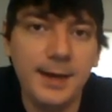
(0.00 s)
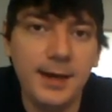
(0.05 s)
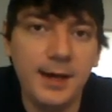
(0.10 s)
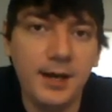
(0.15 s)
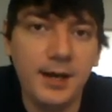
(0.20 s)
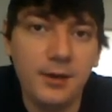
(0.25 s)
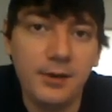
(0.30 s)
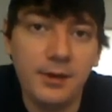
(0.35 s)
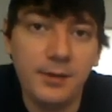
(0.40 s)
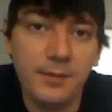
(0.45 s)

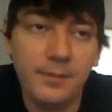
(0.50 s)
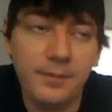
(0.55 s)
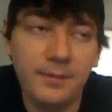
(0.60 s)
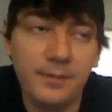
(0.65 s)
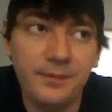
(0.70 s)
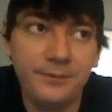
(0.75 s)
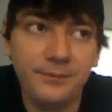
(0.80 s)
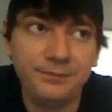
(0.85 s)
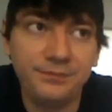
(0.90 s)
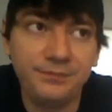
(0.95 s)

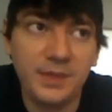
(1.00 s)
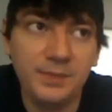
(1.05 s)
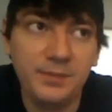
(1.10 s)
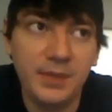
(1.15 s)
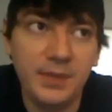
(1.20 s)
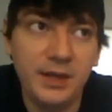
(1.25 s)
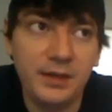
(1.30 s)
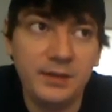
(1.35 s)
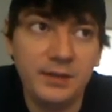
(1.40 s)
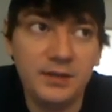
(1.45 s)

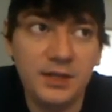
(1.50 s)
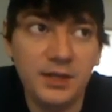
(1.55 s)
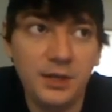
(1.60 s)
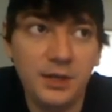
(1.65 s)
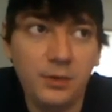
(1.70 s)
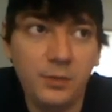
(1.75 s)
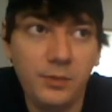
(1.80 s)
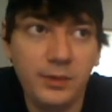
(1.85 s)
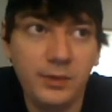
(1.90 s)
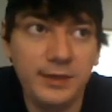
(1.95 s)
But
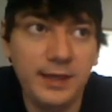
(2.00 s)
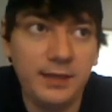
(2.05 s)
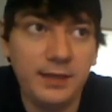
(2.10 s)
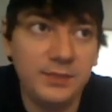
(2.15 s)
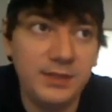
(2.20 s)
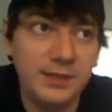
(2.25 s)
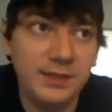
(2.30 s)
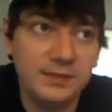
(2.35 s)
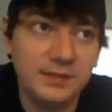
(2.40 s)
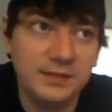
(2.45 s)
with
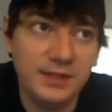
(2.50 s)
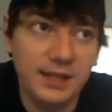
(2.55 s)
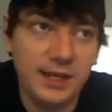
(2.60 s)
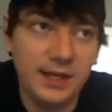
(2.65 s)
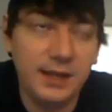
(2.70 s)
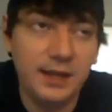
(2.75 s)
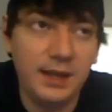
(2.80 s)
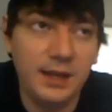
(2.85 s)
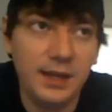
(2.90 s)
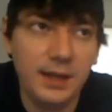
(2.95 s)
that being
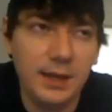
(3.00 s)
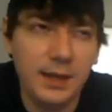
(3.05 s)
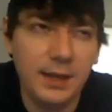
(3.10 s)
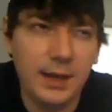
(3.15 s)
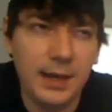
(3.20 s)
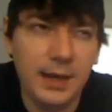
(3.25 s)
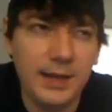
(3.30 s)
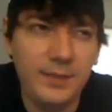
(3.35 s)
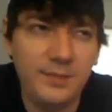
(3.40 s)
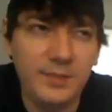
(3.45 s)
said,
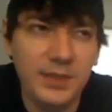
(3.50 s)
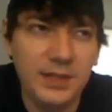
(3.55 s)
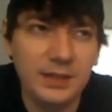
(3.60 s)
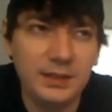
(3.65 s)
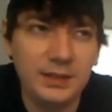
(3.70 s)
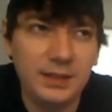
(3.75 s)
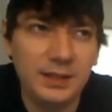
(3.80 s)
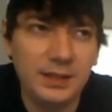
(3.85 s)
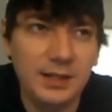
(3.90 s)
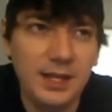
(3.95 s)
I
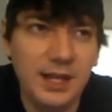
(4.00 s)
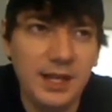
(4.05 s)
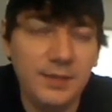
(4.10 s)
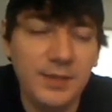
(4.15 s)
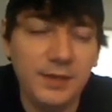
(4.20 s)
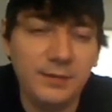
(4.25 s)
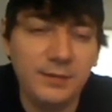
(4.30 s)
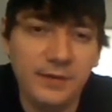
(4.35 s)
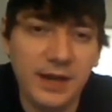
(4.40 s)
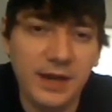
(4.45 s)
beat the
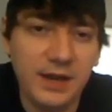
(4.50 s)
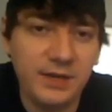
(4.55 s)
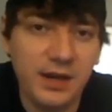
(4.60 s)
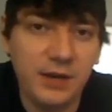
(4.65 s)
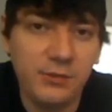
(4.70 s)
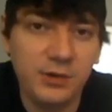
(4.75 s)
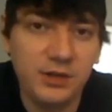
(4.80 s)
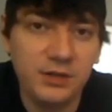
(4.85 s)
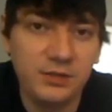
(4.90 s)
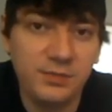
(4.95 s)
game in 5
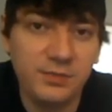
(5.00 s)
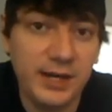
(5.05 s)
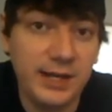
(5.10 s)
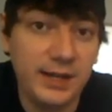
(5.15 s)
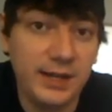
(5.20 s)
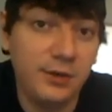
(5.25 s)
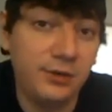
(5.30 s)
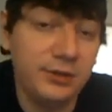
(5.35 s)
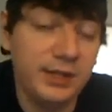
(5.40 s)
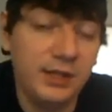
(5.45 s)
hours, but
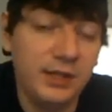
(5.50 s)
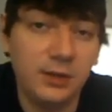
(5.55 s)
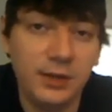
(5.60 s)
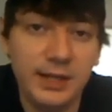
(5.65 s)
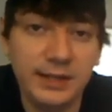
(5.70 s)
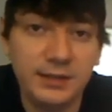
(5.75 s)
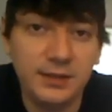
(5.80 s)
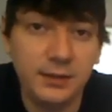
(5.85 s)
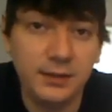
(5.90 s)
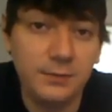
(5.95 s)
I only
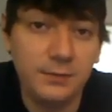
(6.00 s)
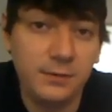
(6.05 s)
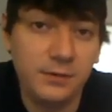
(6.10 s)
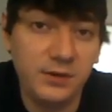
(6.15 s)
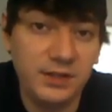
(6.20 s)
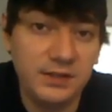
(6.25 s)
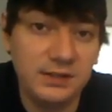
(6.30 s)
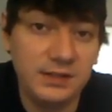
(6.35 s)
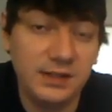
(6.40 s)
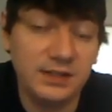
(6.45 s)
collected
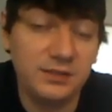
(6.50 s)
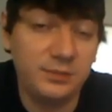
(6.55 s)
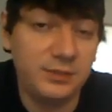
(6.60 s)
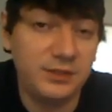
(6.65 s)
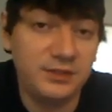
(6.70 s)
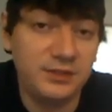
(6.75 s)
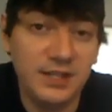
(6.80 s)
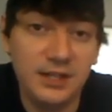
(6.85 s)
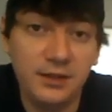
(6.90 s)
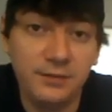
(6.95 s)

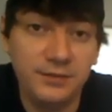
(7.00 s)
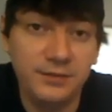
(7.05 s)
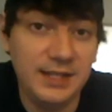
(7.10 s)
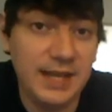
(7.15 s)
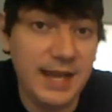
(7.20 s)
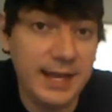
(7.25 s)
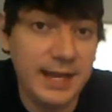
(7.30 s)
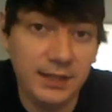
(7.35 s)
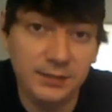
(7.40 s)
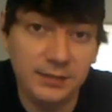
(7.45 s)
46% of the
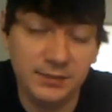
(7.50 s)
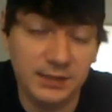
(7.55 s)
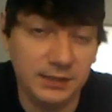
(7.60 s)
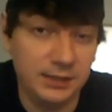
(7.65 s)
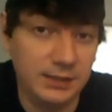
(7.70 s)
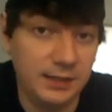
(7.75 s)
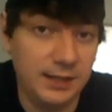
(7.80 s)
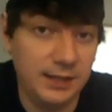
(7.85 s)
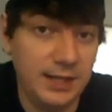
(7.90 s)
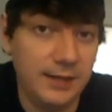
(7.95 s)
items
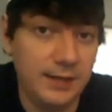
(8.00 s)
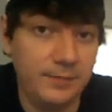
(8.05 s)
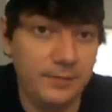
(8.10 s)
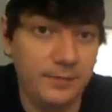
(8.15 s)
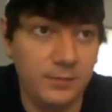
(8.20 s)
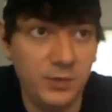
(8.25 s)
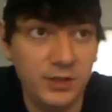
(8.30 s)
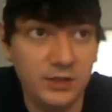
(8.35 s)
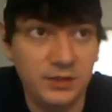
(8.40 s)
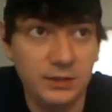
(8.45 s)
in the game,
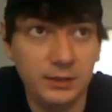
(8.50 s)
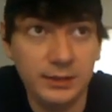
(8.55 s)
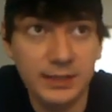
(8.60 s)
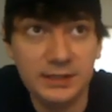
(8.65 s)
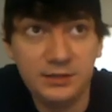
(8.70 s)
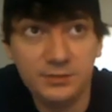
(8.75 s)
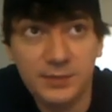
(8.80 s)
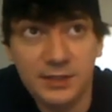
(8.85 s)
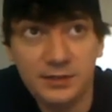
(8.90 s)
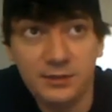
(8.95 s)
which
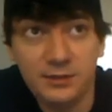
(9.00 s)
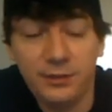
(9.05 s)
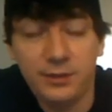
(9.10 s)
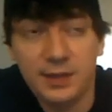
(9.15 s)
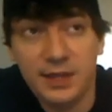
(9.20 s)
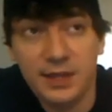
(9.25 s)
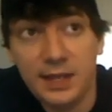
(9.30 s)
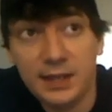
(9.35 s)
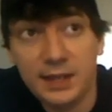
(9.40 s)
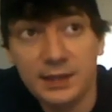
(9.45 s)
leads me to
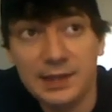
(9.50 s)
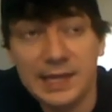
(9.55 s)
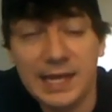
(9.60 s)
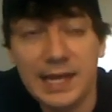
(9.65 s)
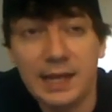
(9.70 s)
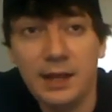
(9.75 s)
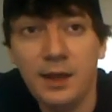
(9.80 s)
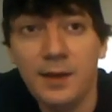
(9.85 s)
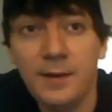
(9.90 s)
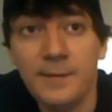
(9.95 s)
think
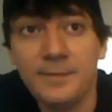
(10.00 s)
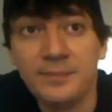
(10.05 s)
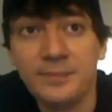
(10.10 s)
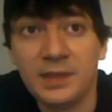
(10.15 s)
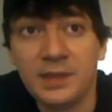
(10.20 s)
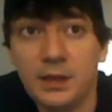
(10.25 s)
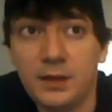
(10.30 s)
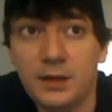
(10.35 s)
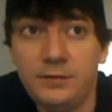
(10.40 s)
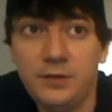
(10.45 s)
that
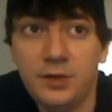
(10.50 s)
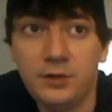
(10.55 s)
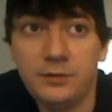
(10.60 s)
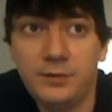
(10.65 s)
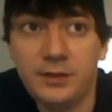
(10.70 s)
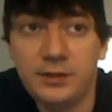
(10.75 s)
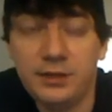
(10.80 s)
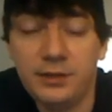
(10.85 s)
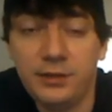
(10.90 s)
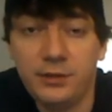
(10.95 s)
if you're
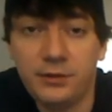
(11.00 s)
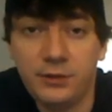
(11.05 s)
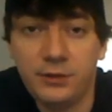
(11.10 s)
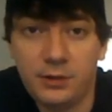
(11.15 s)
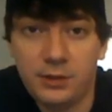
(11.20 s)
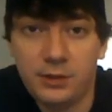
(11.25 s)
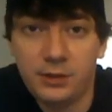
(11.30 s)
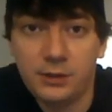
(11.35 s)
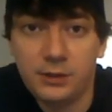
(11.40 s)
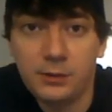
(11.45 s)
very
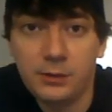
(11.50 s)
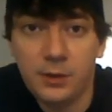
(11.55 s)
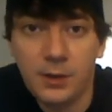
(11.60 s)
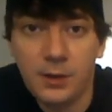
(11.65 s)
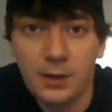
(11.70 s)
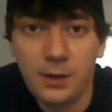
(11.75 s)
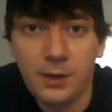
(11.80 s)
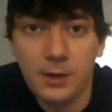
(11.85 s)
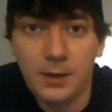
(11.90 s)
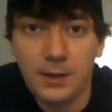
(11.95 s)
thorough
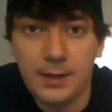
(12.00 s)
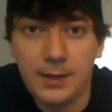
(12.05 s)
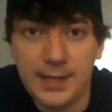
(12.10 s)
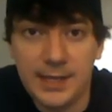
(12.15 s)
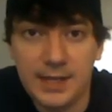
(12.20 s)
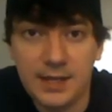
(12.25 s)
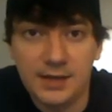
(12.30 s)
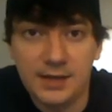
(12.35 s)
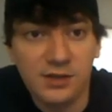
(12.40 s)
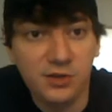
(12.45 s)

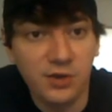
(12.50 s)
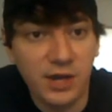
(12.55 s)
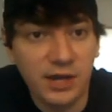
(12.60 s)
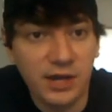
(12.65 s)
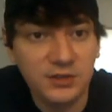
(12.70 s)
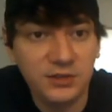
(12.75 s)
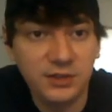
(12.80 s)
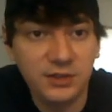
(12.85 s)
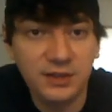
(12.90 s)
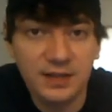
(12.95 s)
and you
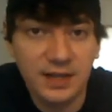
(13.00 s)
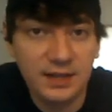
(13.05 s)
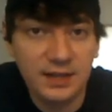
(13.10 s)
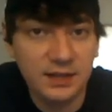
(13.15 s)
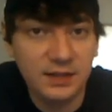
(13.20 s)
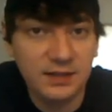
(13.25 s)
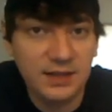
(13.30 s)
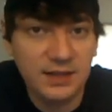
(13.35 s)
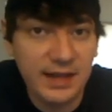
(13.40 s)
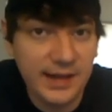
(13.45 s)
actually take
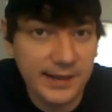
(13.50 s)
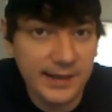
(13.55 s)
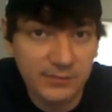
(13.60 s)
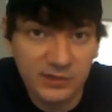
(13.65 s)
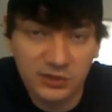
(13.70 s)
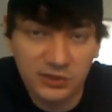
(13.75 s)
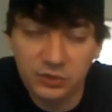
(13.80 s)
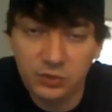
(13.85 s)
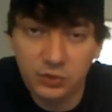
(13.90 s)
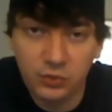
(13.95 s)
the
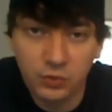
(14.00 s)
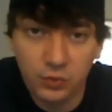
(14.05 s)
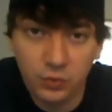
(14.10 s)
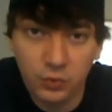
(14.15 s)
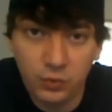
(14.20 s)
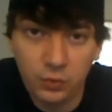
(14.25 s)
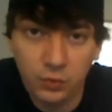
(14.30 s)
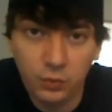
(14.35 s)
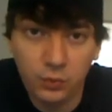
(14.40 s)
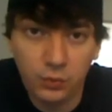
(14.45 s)
time
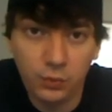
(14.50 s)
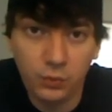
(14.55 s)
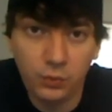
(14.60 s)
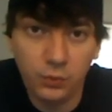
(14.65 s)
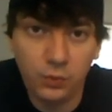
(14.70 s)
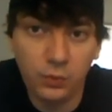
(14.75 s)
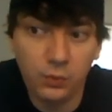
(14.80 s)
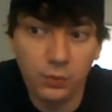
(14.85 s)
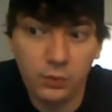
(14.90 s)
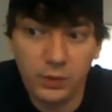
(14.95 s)
to
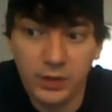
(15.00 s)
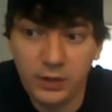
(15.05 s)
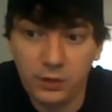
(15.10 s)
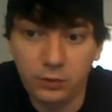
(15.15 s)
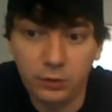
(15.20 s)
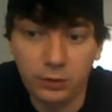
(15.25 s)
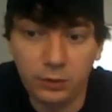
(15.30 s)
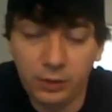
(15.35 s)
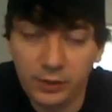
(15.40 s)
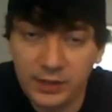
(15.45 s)

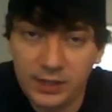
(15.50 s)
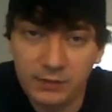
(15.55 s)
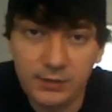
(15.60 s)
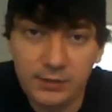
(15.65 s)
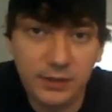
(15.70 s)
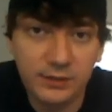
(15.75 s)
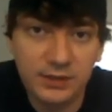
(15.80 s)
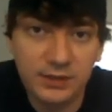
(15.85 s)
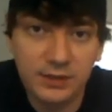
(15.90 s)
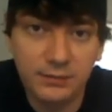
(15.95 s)
look
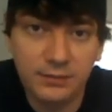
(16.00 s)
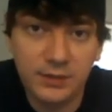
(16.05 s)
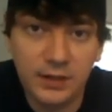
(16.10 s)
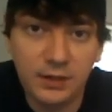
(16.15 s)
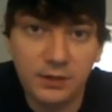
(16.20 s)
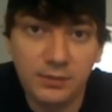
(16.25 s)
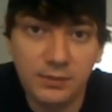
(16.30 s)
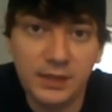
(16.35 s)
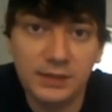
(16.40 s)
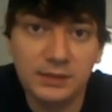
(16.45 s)
around the
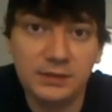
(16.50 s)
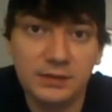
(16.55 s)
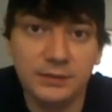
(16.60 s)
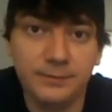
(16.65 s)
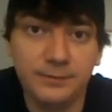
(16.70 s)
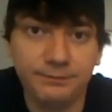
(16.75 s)
environment,